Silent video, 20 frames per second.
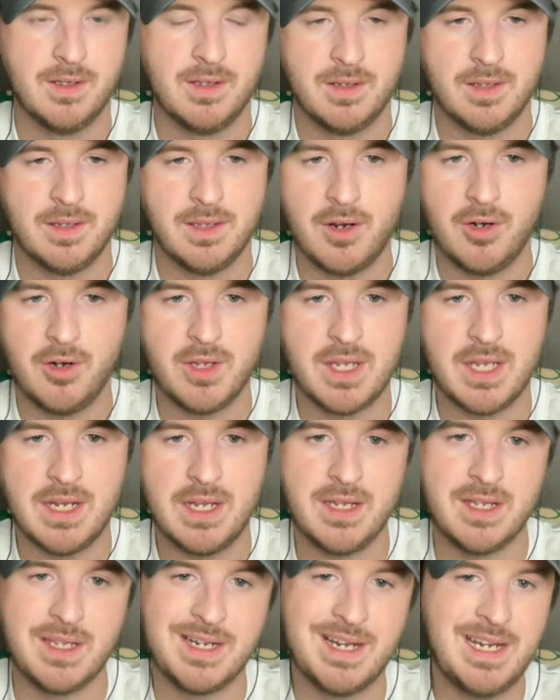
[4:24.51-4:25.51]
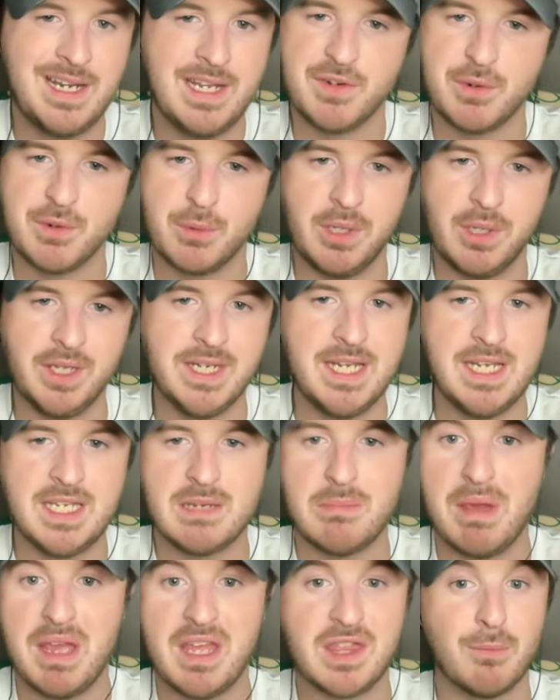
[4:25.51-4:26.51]
You know, you didn't even really need
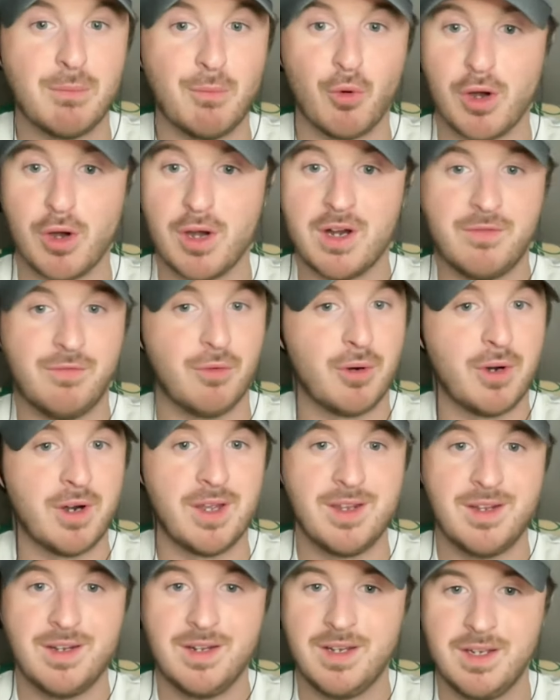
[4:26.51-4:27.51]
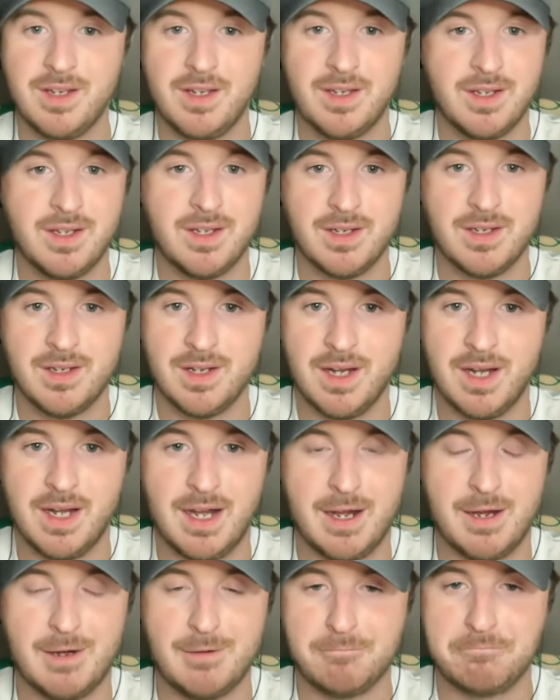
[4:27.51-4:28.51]
to make them work for it.
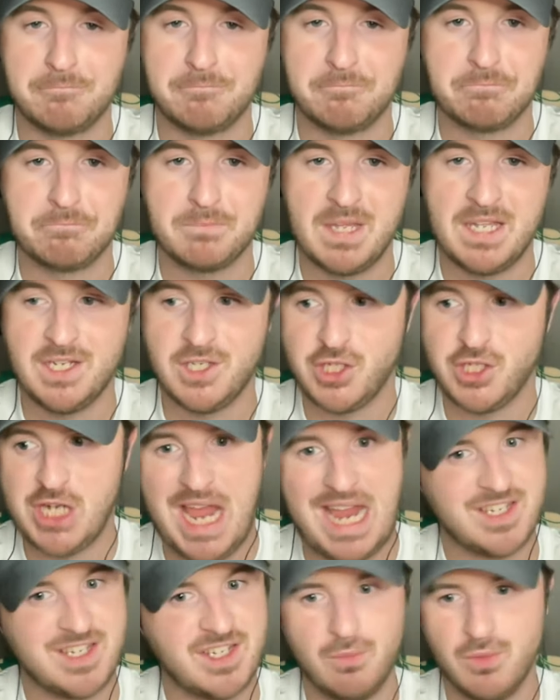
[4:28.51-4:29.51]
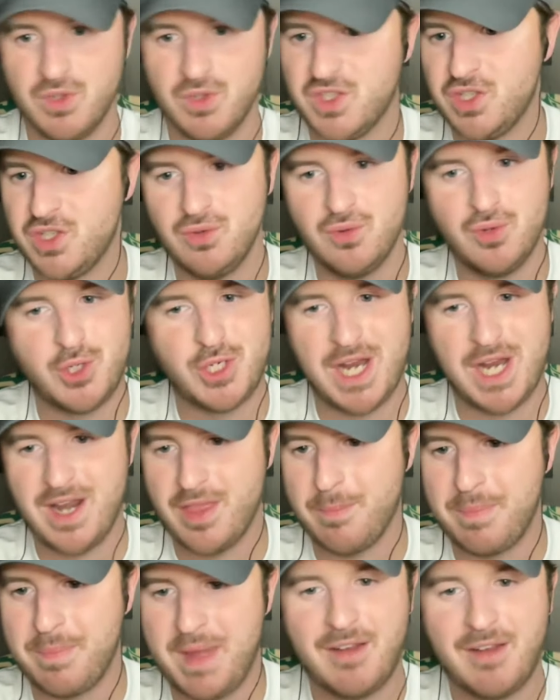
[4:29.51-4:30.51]
And Jackson was huge out of
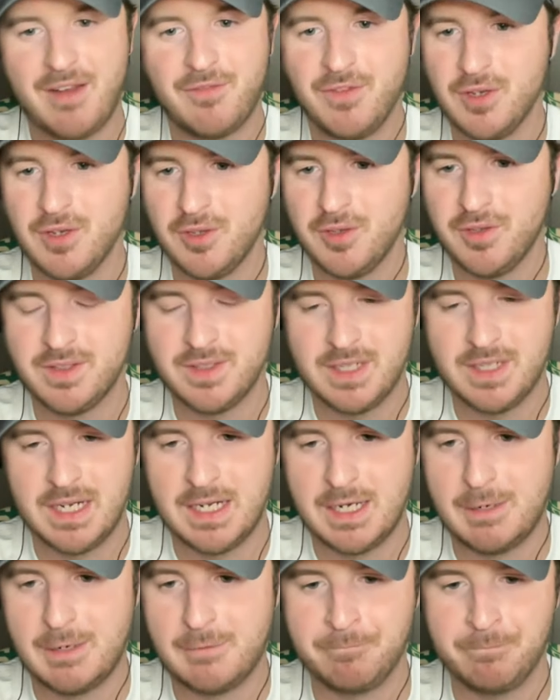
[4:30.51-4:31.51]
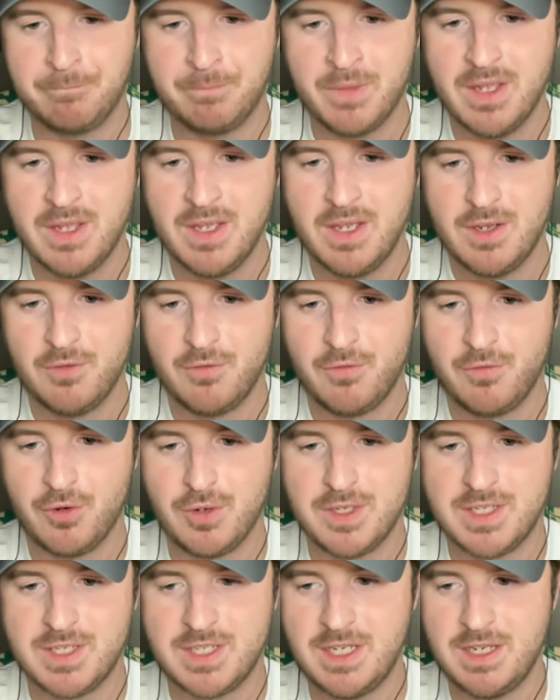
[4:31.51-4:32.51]
the backfield for
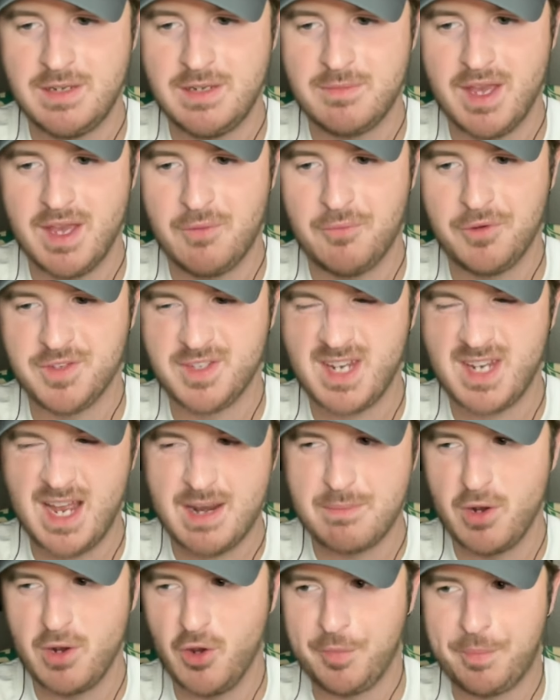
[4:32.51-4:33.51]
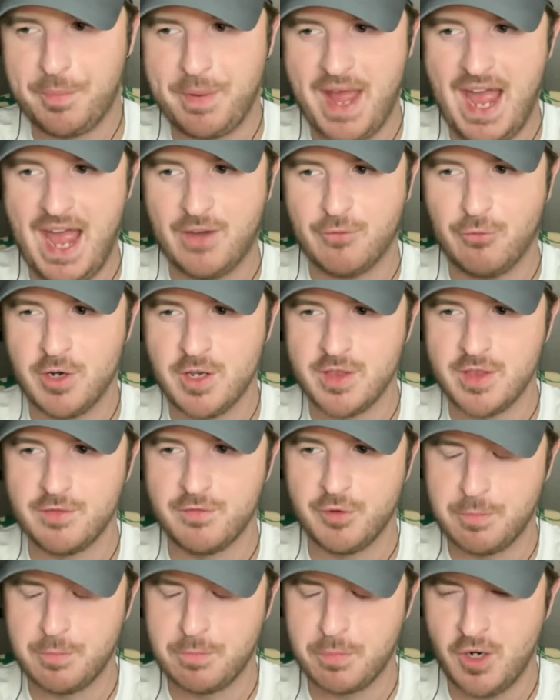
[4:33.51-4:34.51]
a team that was kind of middle of the pack running the
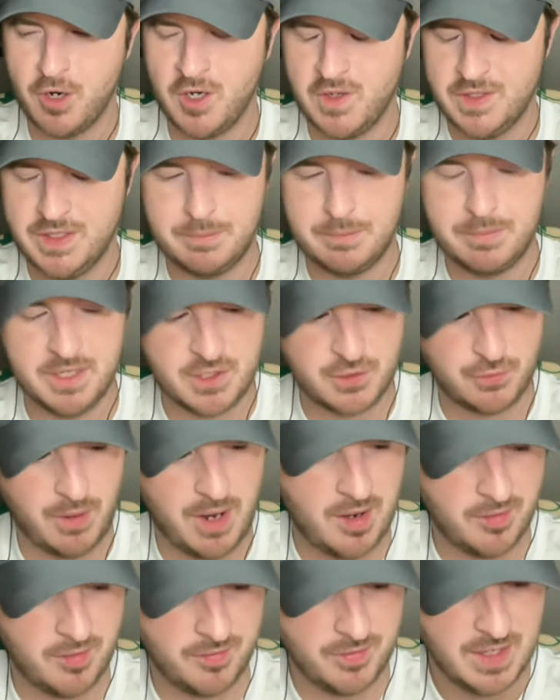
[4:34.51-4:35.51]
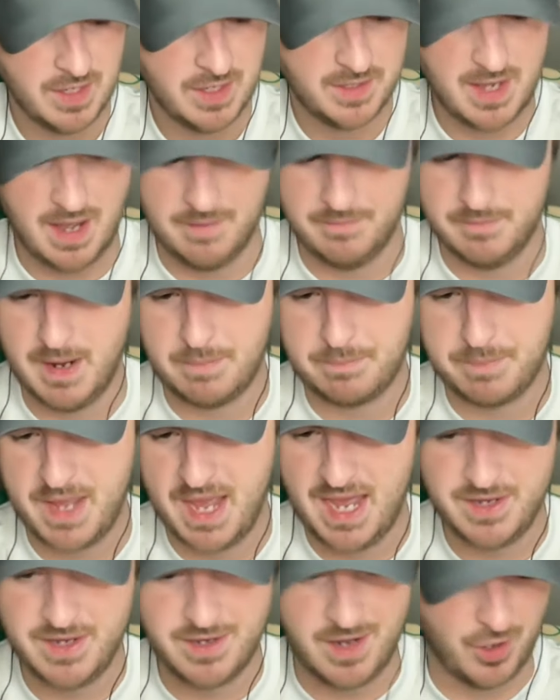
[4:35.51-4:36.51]
football in the Big 12. Not
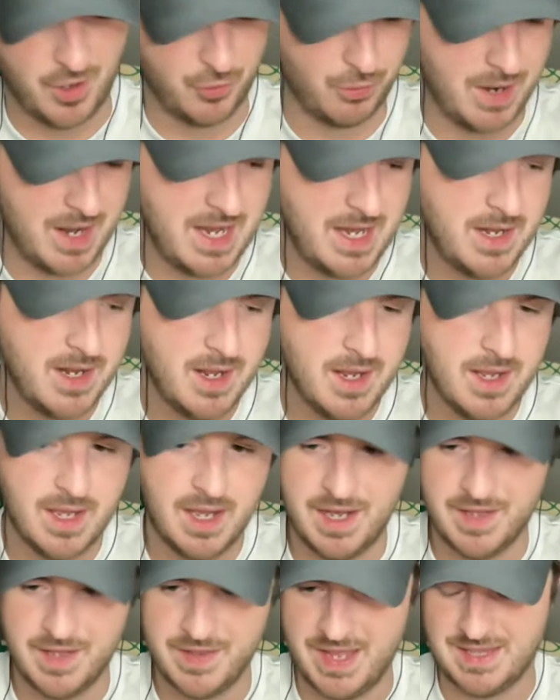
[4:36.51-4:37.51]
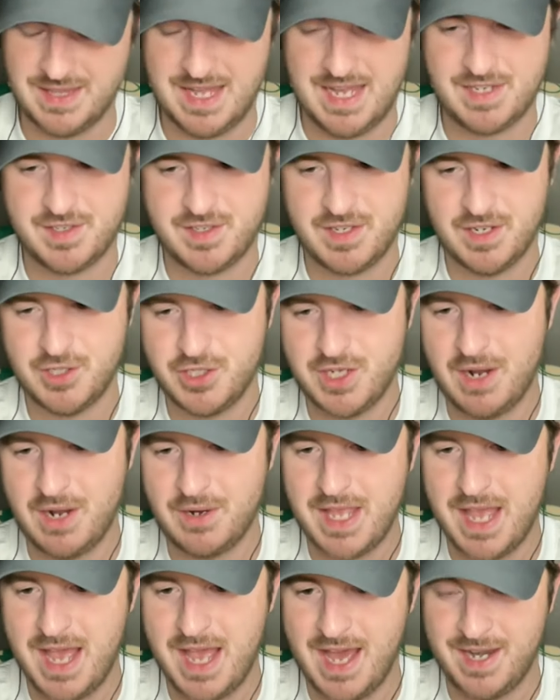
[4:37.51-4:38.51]
bad, not great. That last touchdown
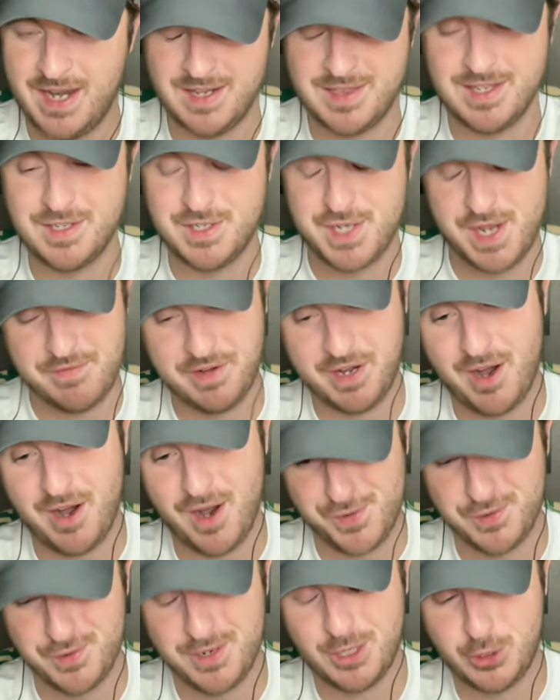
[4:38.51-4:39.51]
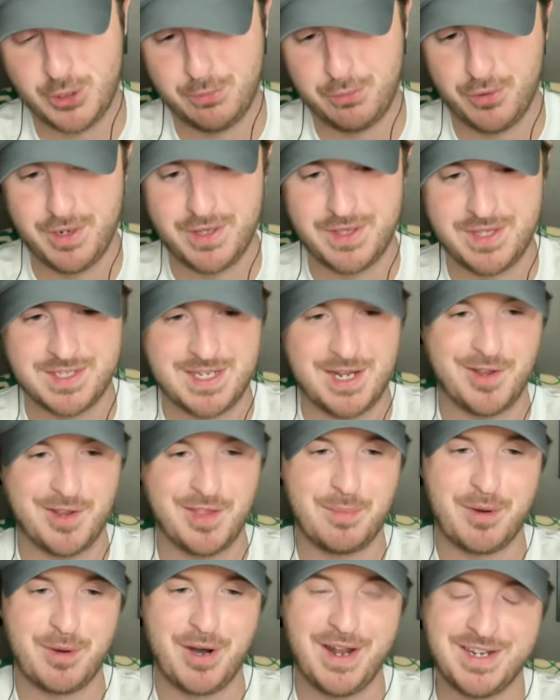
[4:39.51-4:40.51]
he had, I think Devin Gardner actually pointed this out on
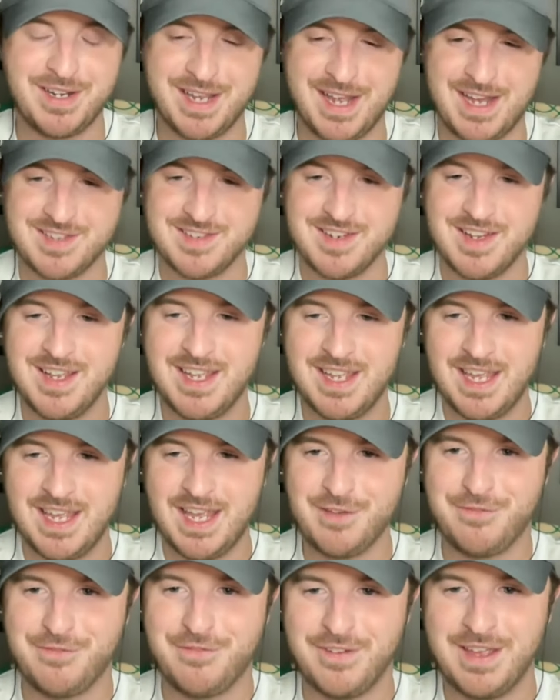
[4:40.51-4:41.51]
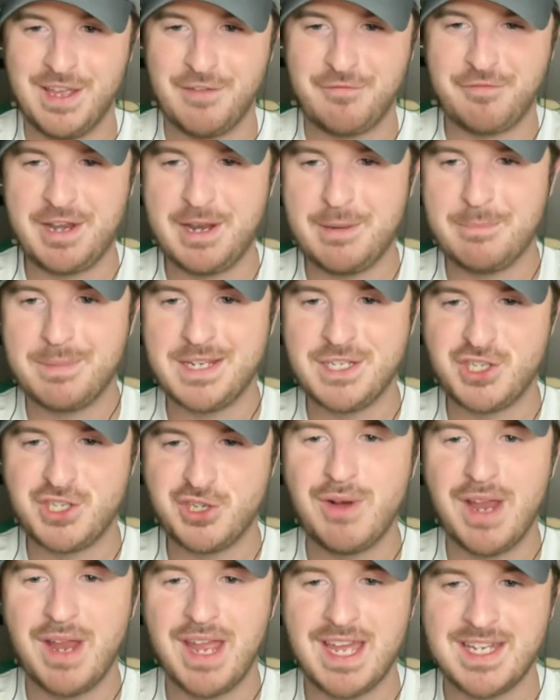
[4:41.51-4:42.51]
the broadcast. If it had been
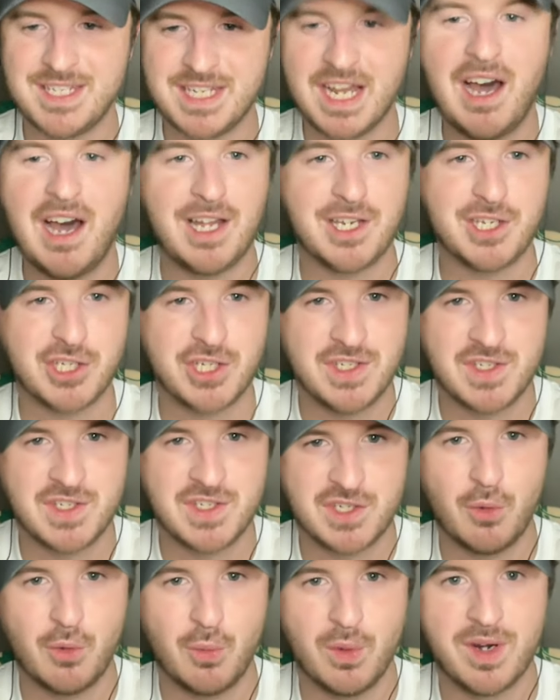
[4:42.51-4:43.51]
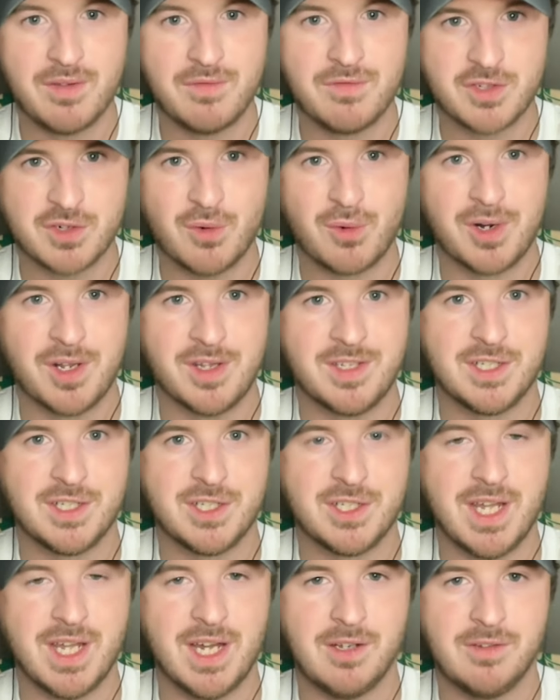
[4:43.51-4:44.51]
two-hand touch, he still would have scored a
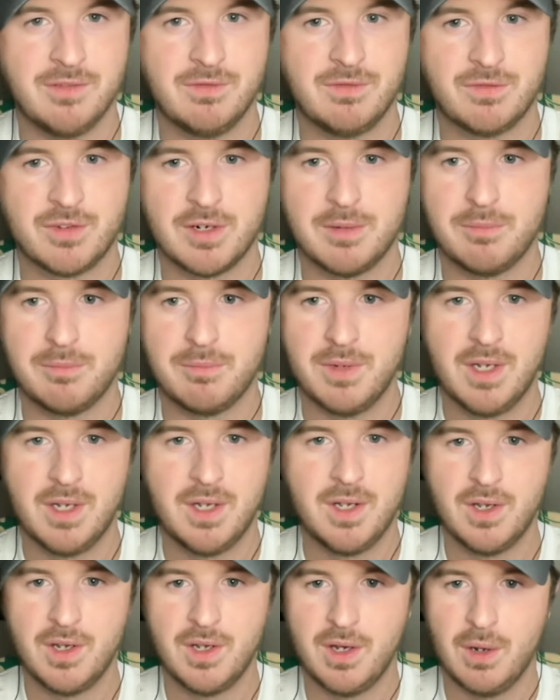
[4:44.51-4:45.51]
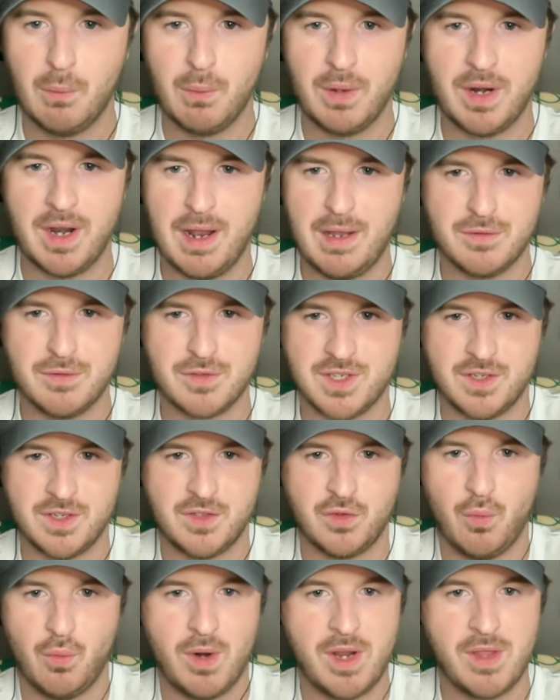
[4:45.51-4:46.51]
touchdown from what it was like
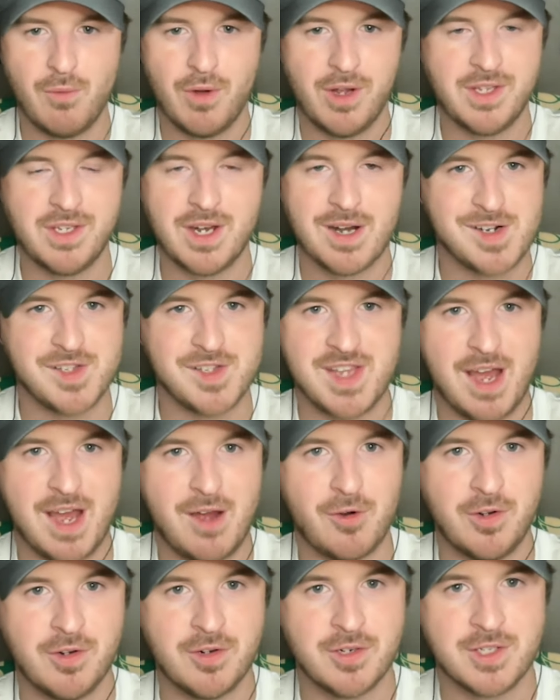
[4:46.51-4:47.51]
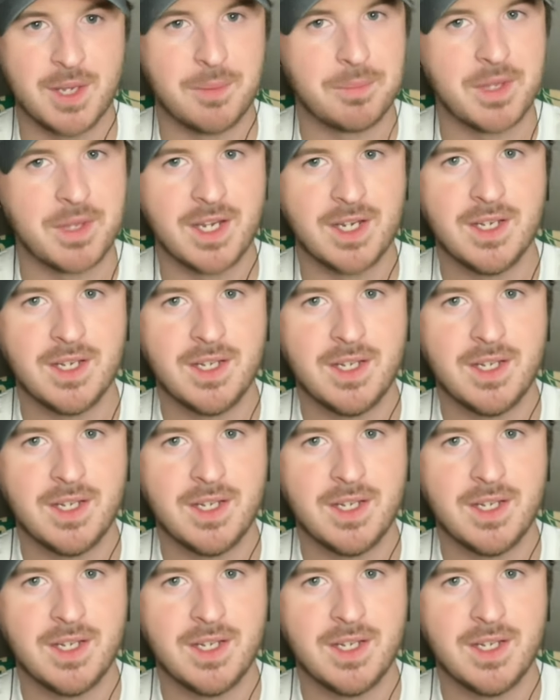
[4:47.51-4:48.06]
21 yards out or something.